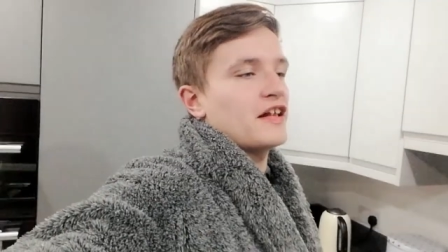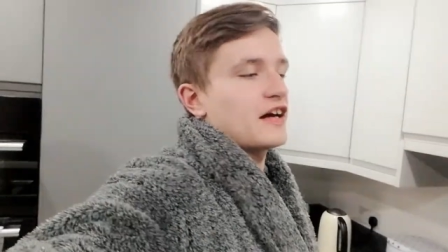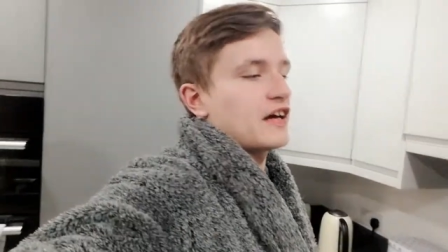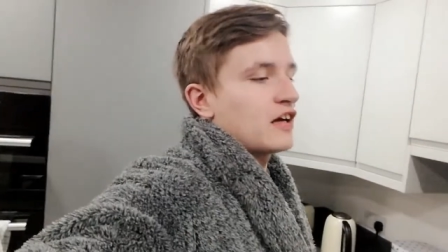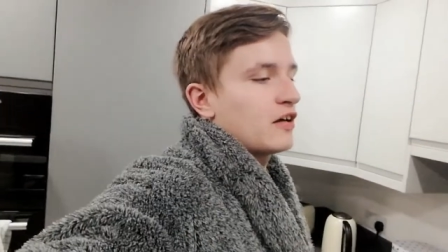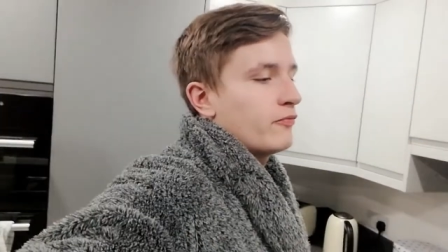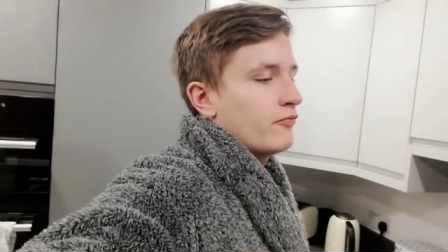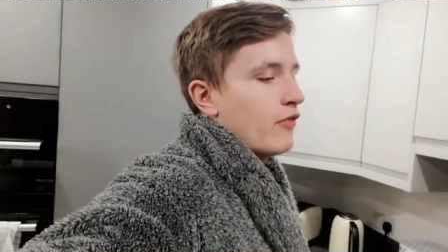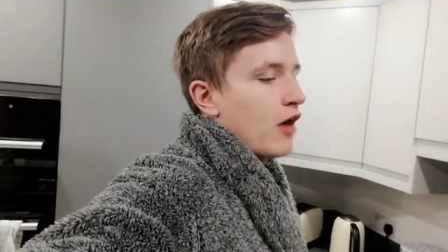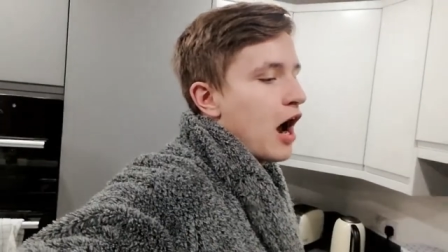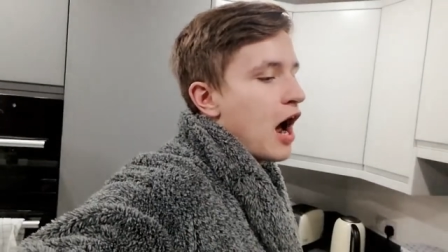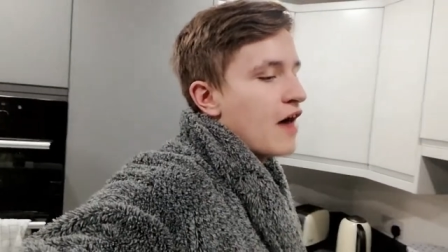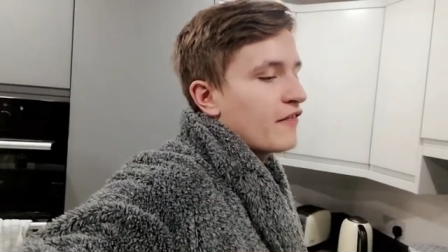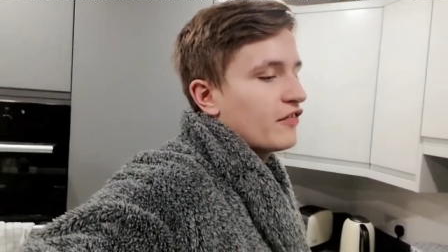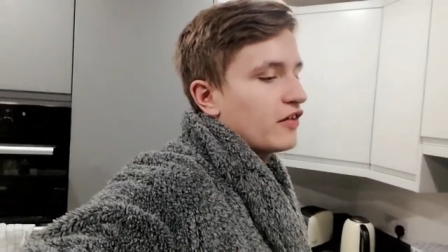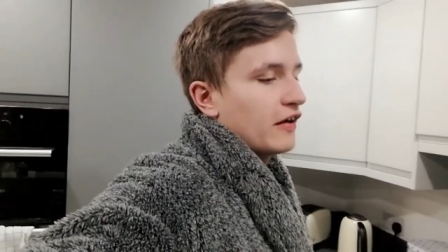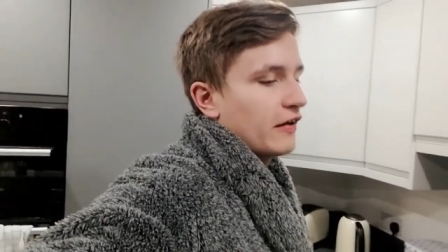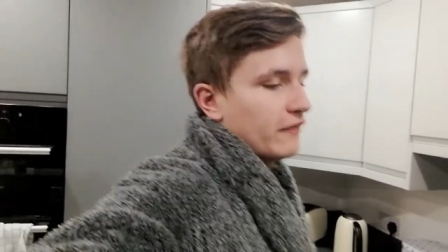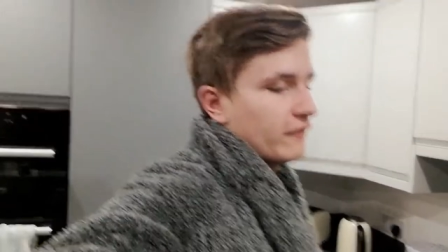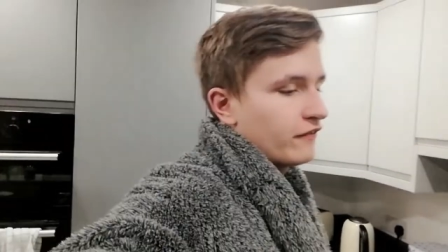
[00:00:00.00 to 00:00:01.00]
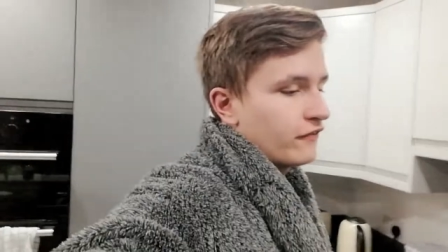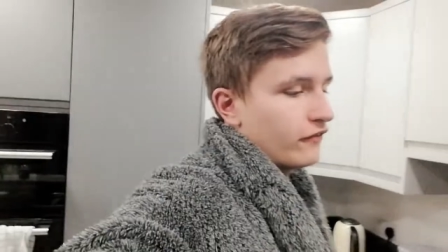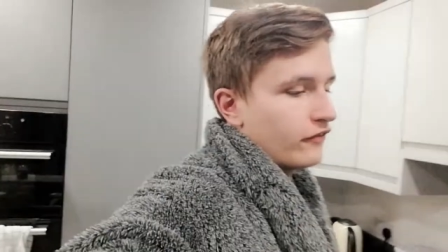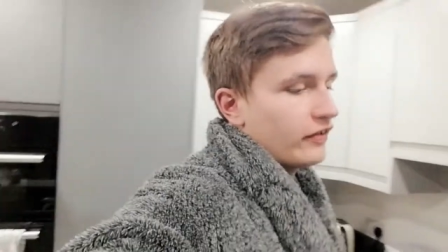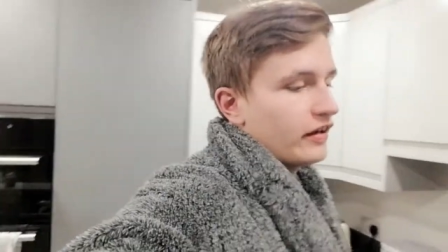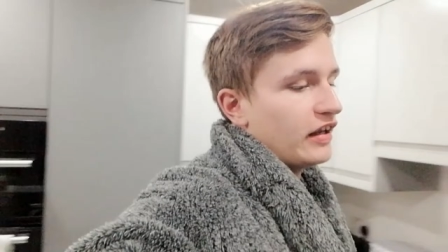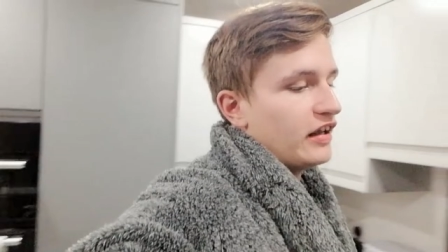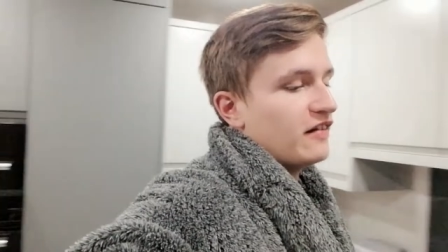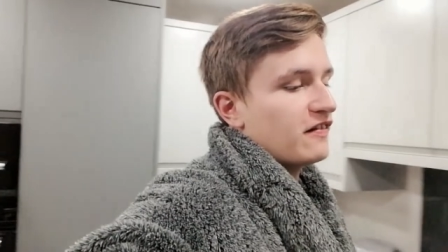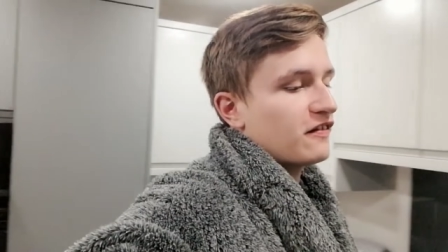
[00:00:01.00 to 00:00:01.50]
Like, I'd rather
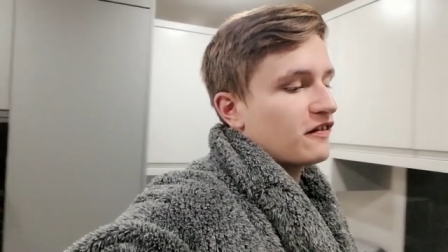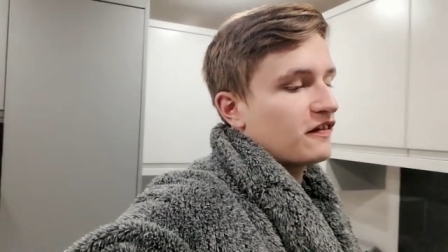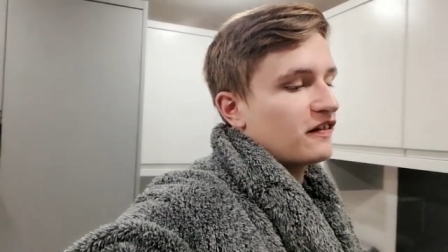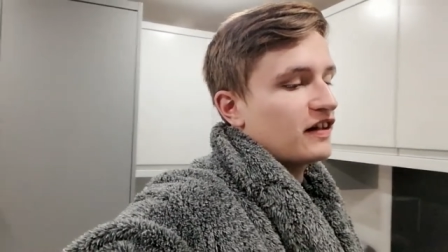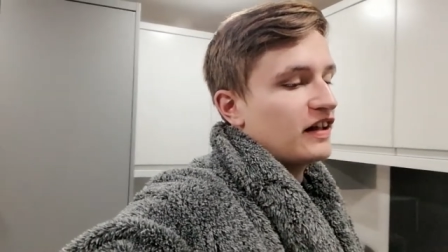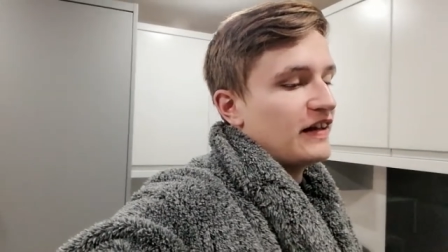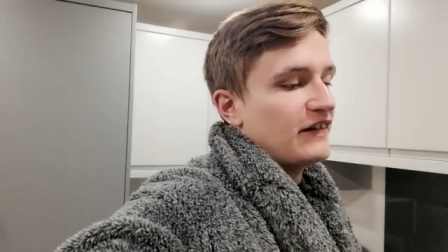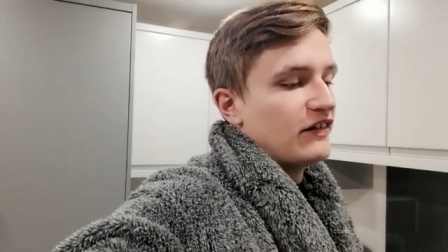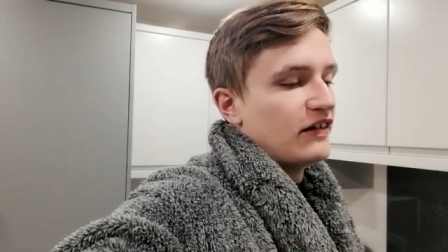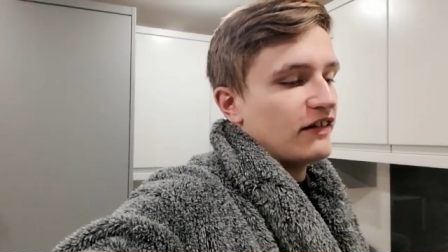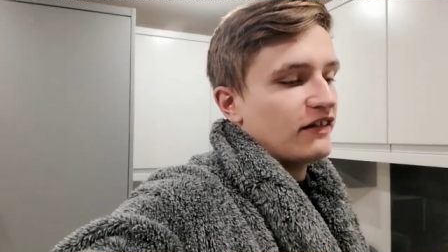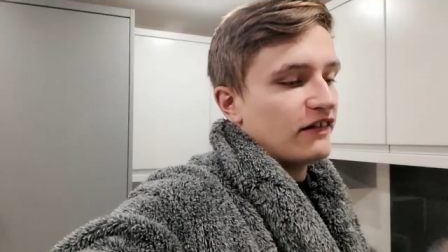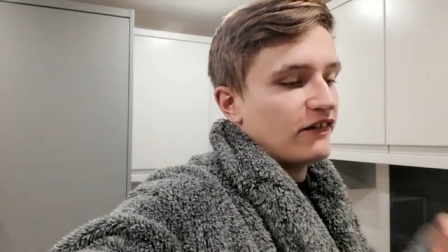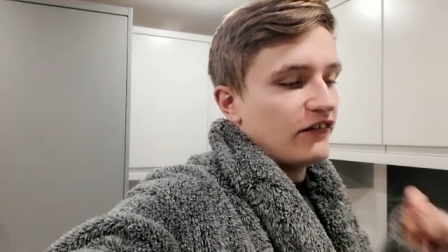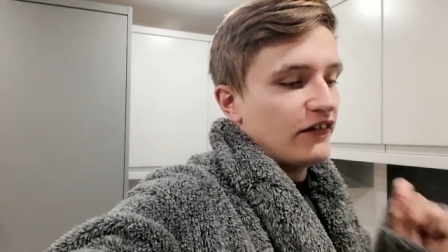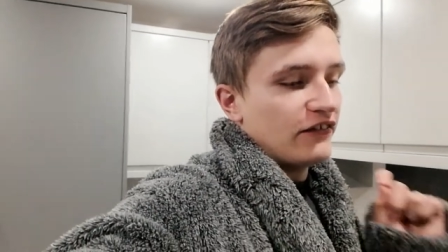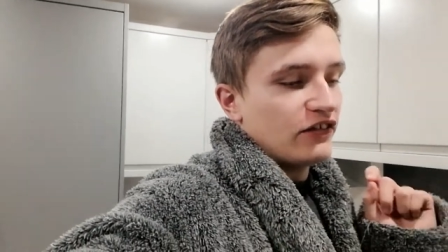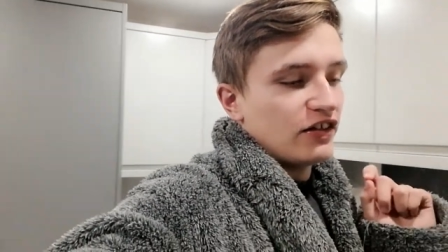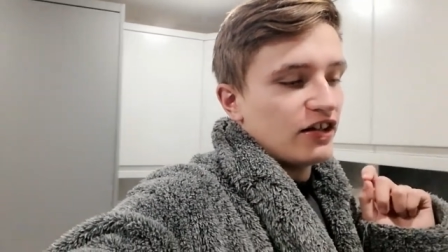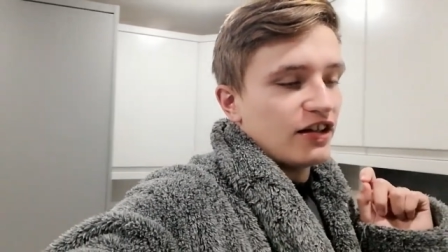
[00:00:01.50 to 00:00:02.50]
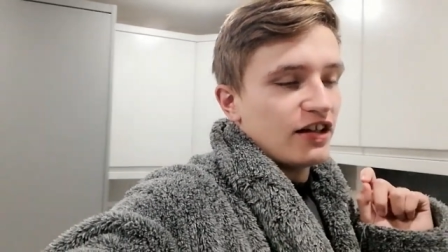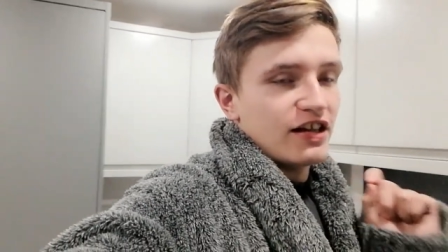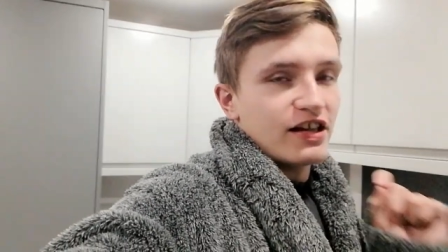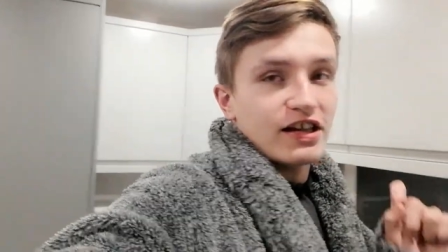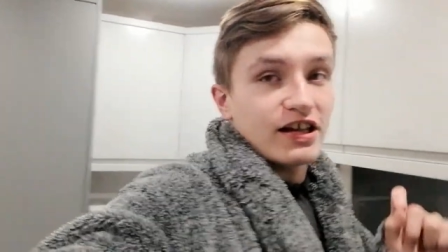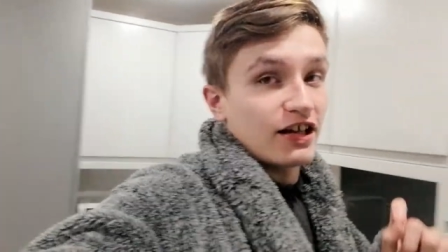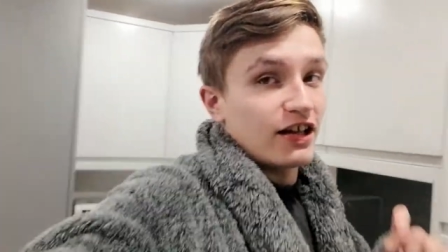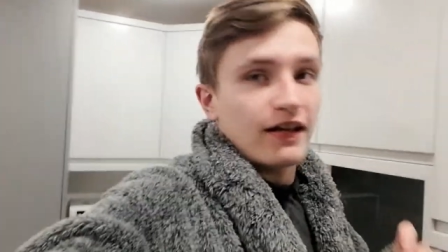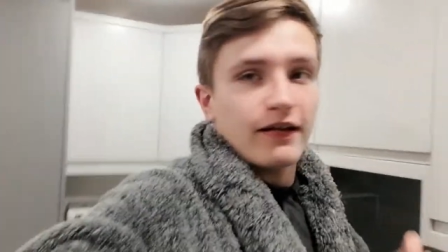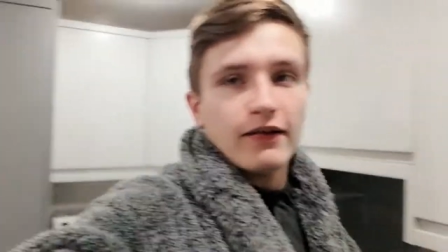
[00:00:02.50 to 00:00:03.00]
freeze because at least if, if you
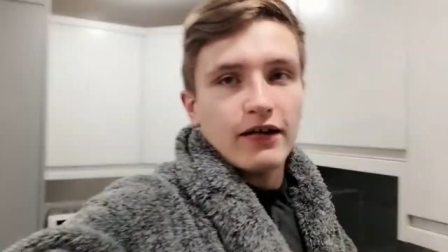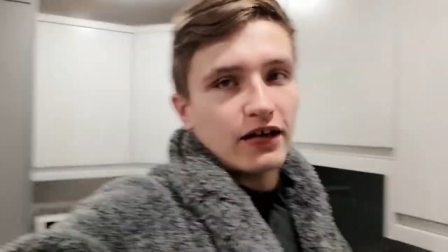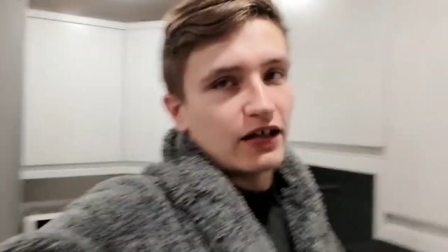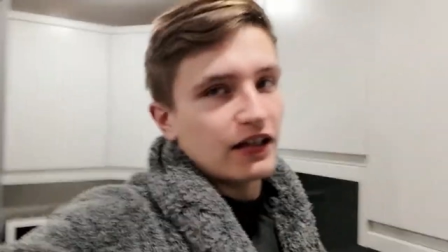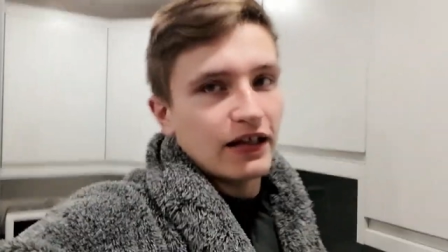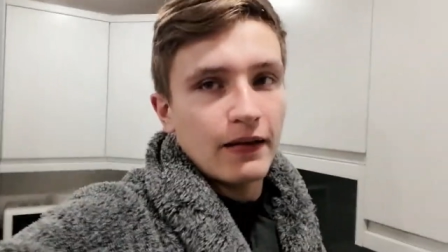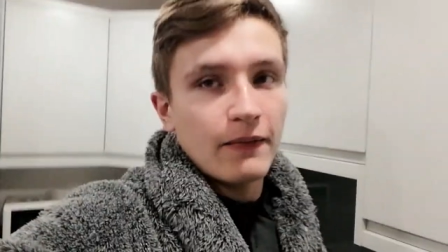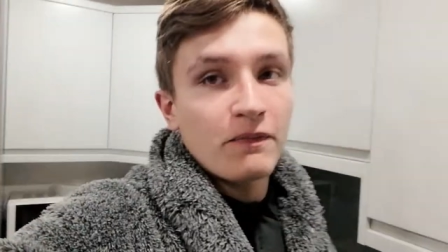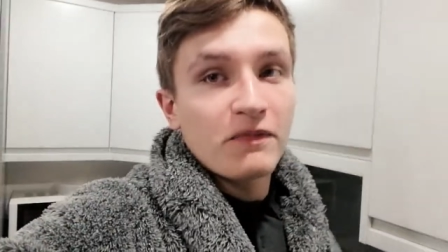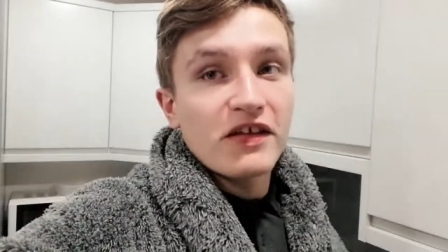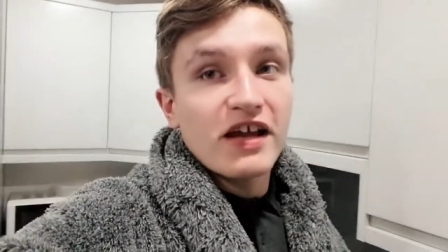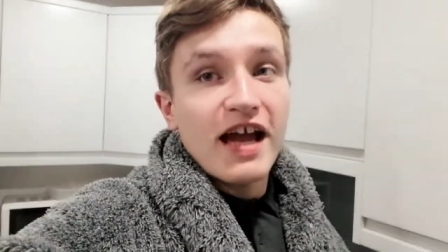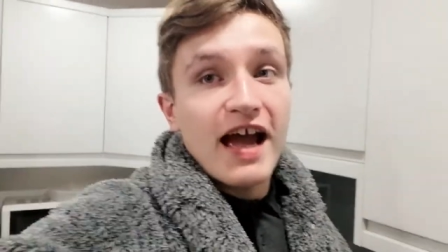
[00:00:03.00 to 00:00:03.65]
uh,